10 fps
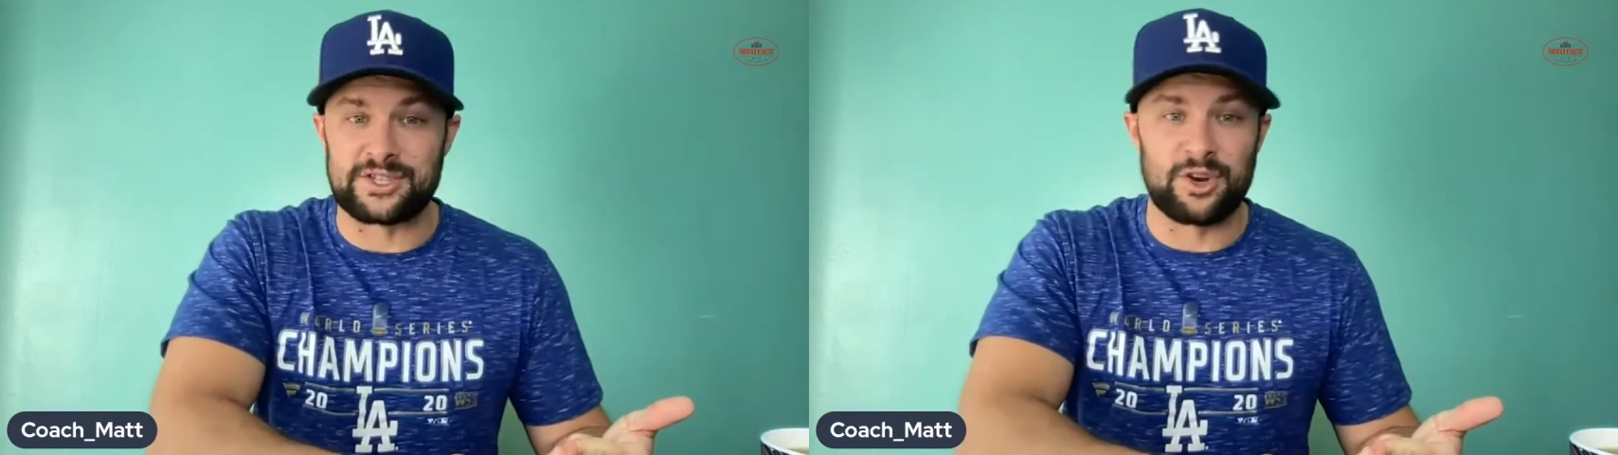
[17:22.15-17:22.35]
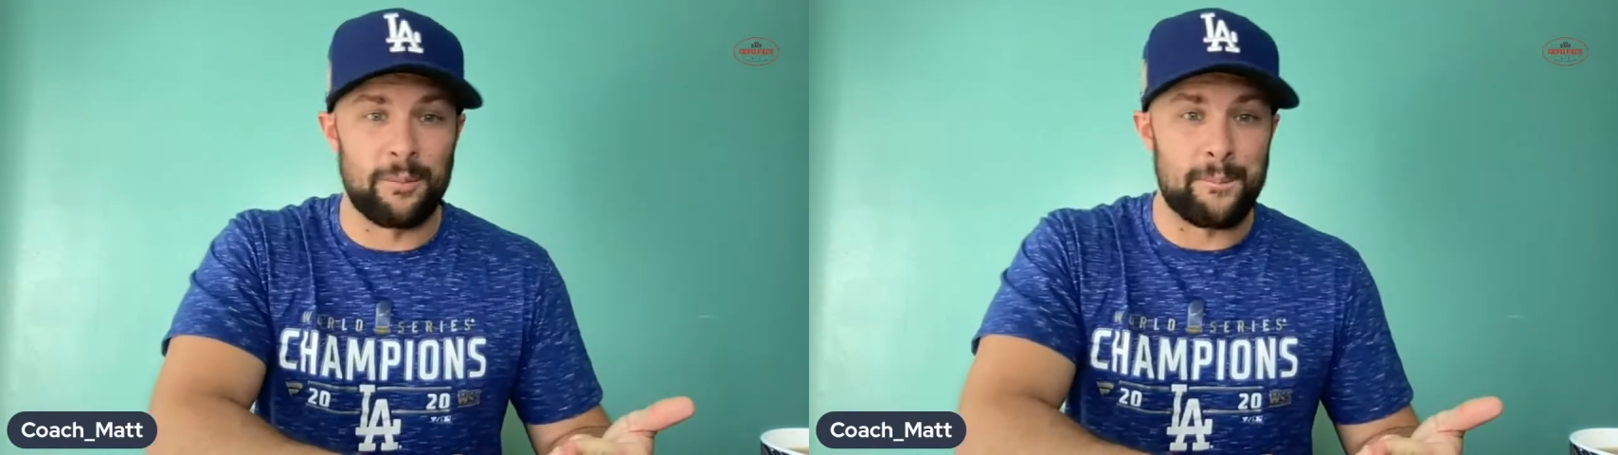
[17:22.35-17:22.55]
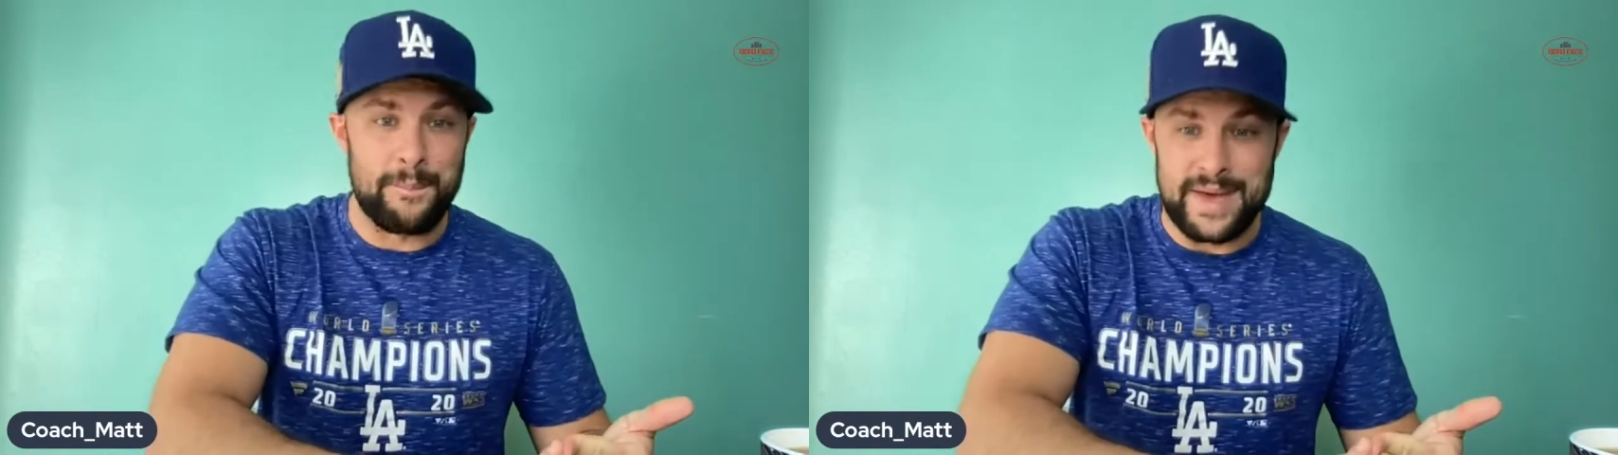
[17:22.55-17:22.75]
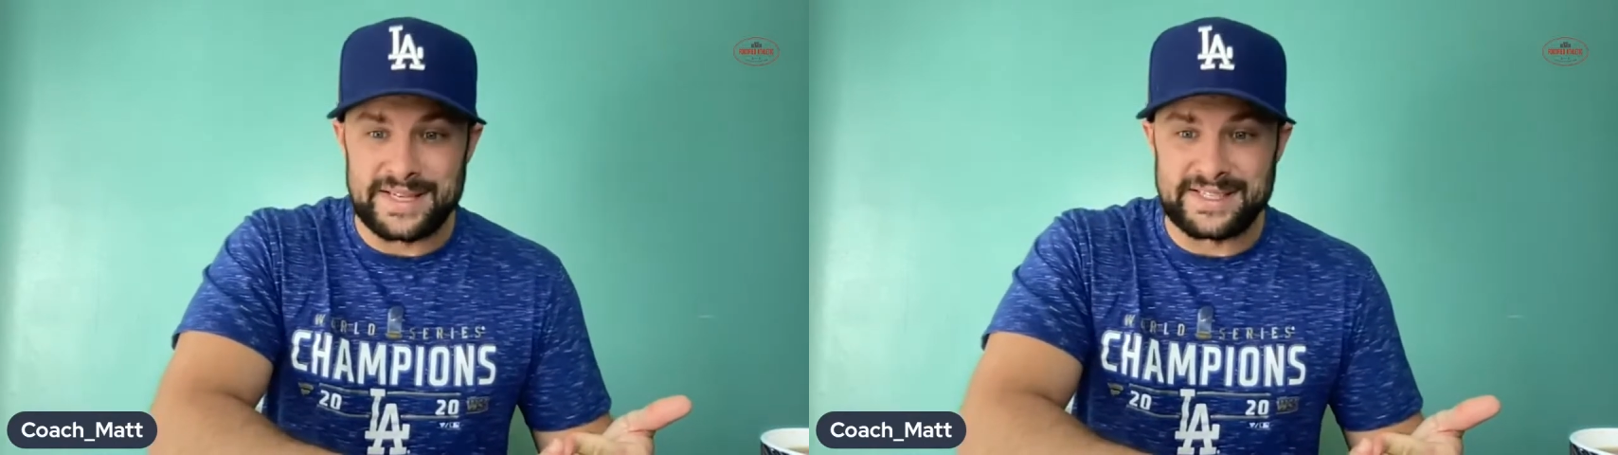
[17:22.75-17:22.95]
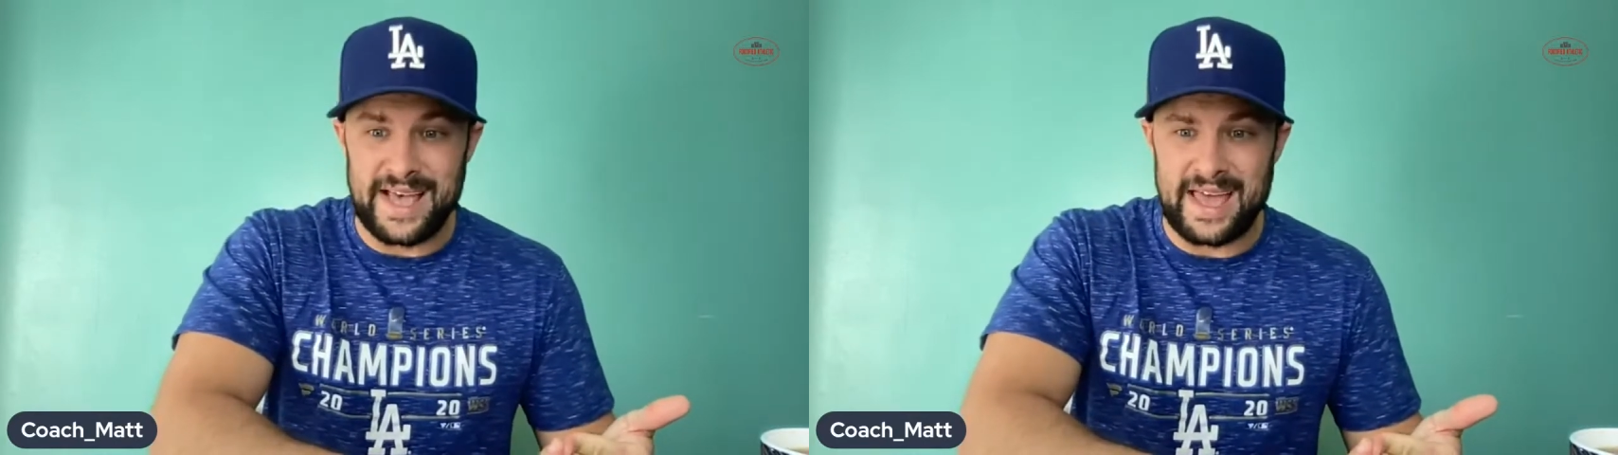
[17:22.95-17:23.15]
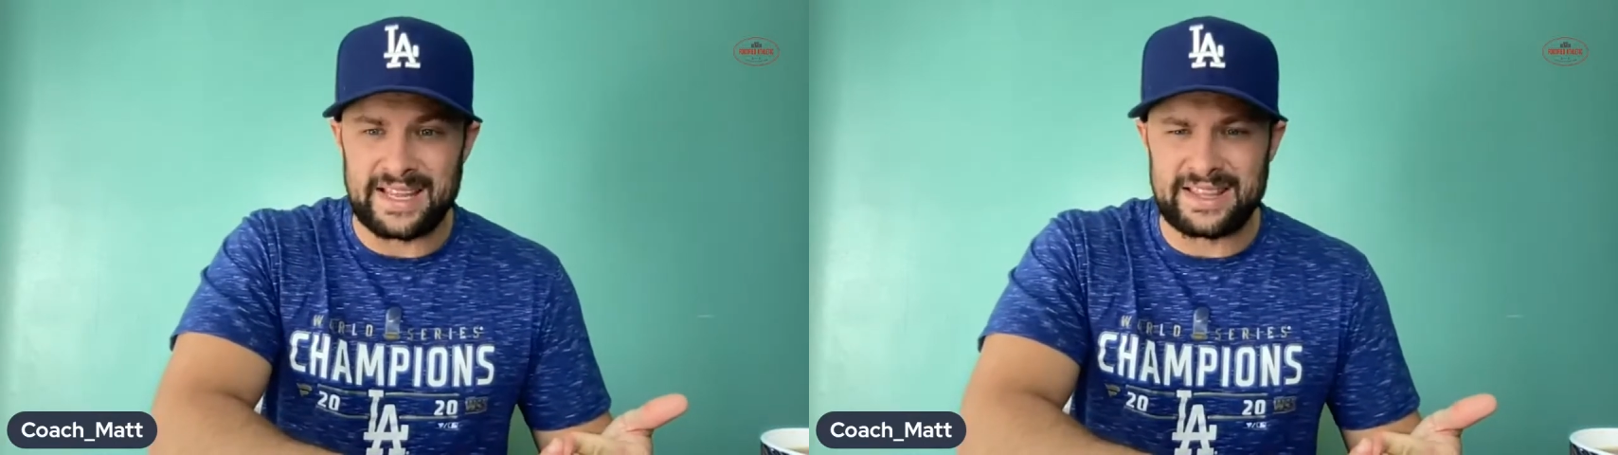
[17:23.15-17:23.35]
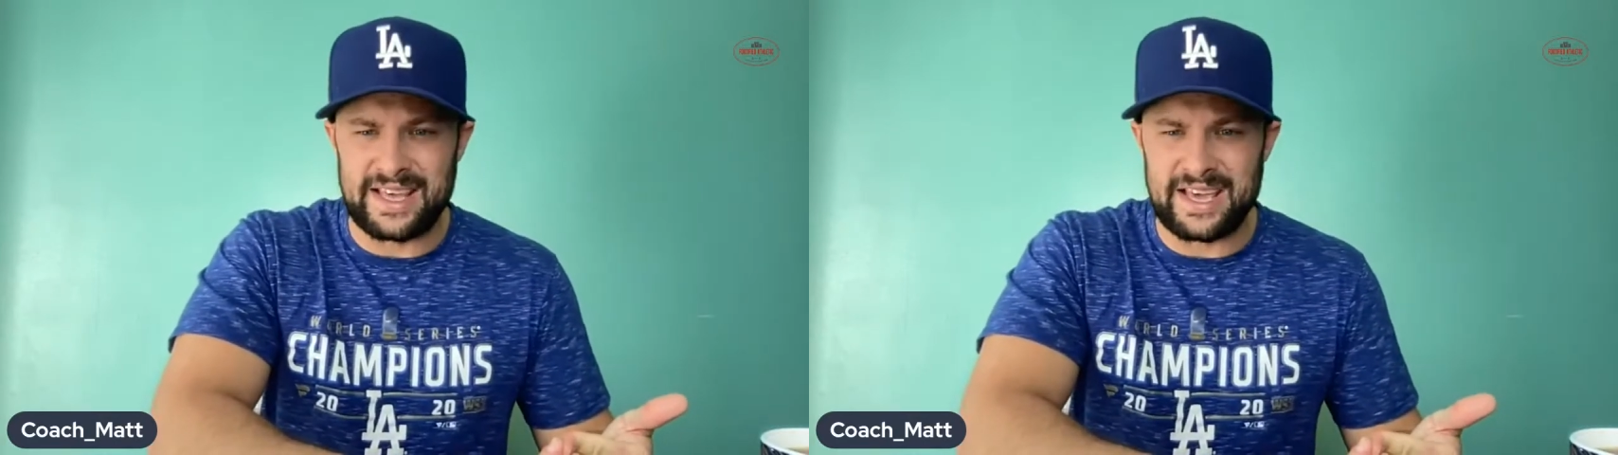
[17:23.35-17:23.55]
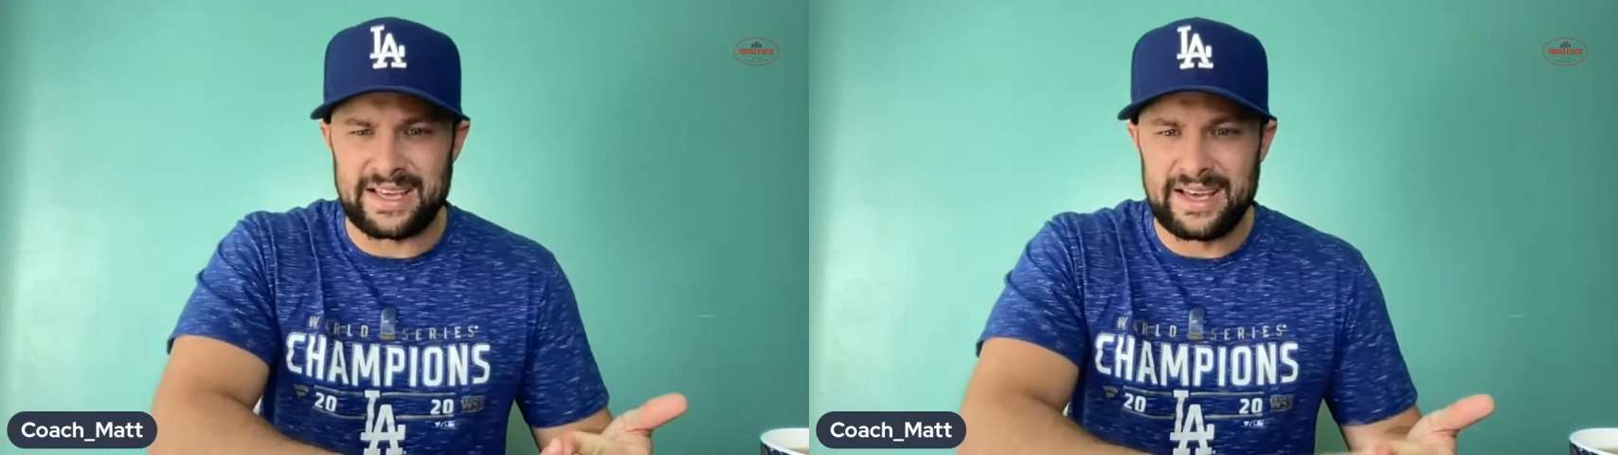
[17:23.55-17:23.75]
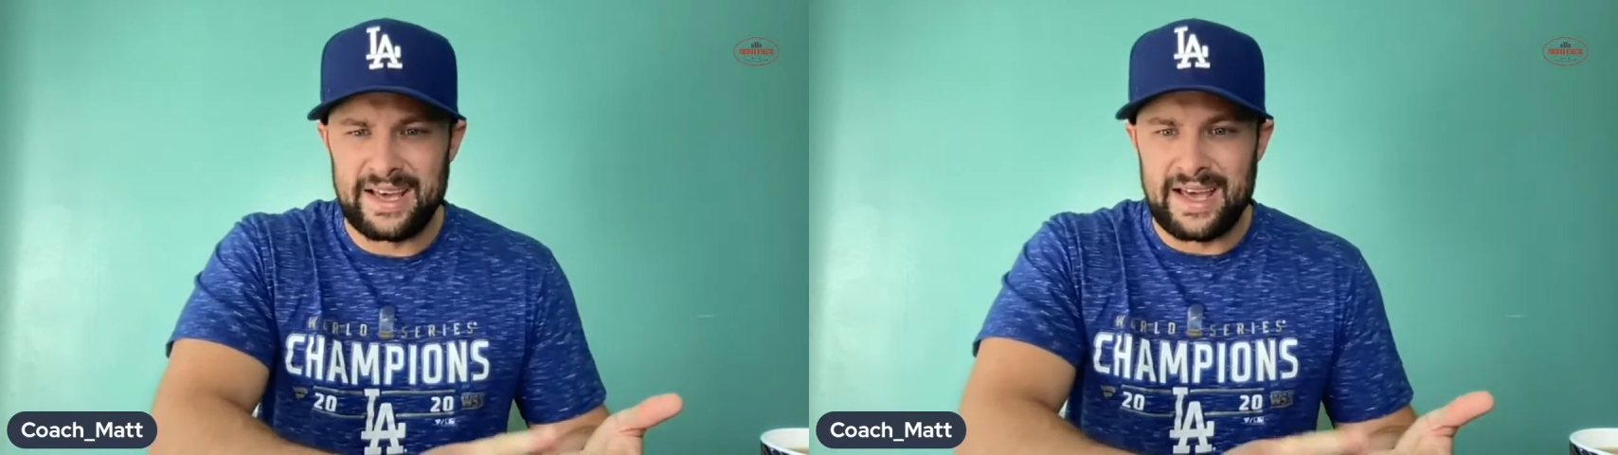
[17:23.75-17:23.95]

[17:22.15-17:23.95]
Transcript: so you don't miss anything.